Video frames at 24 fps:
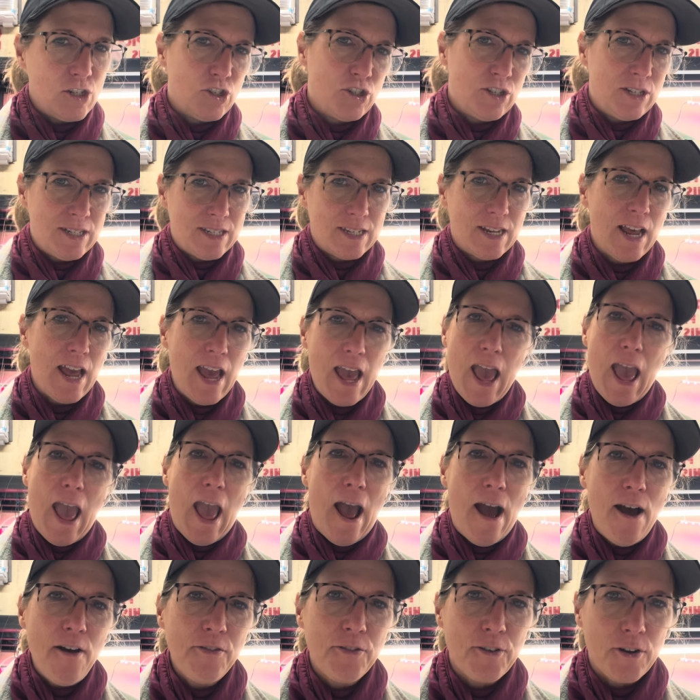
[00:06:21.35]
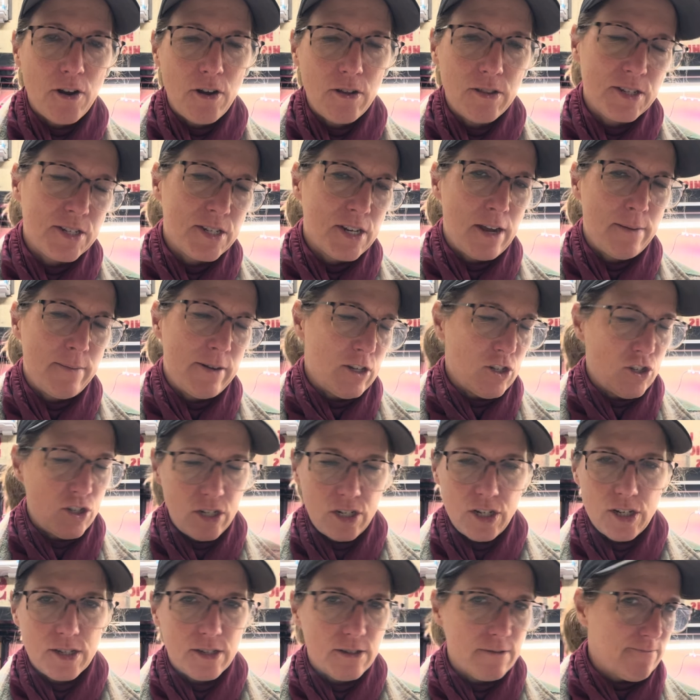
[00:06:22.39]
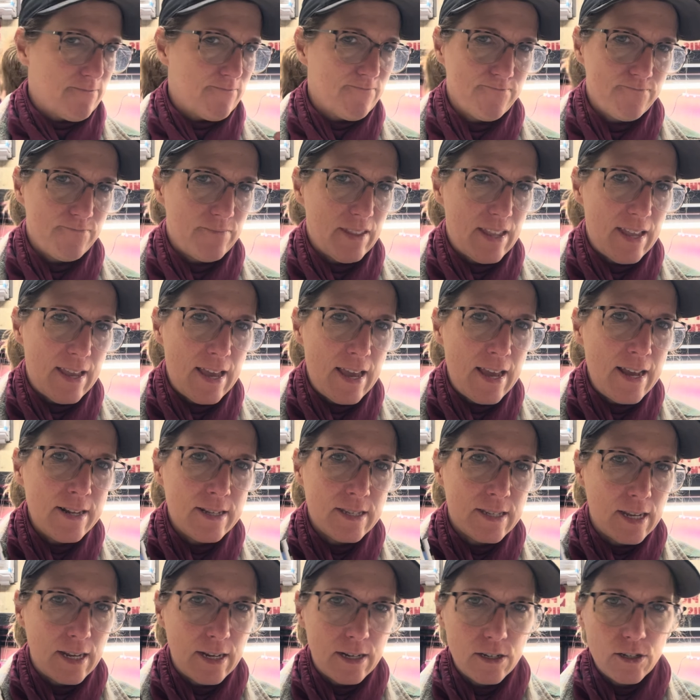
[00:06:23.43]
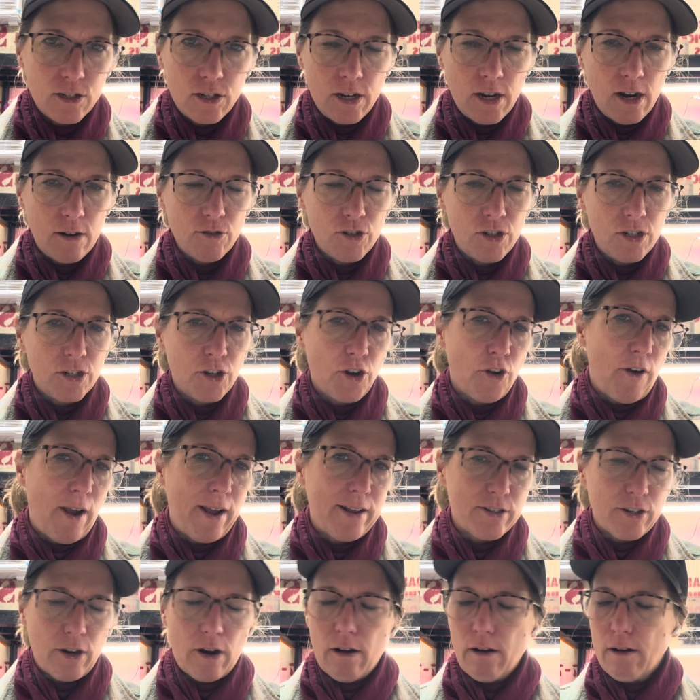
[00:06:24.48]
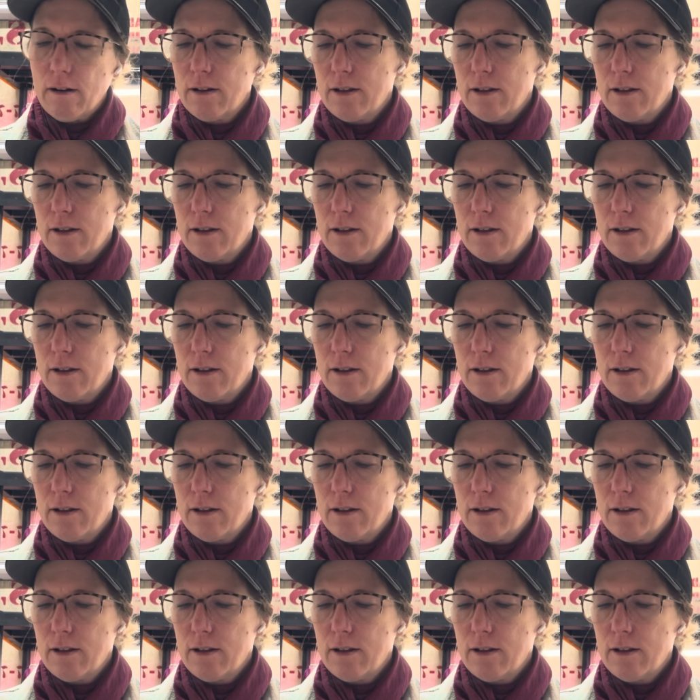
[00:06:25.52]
She's out there all the time and she just eats it. She's a grazer.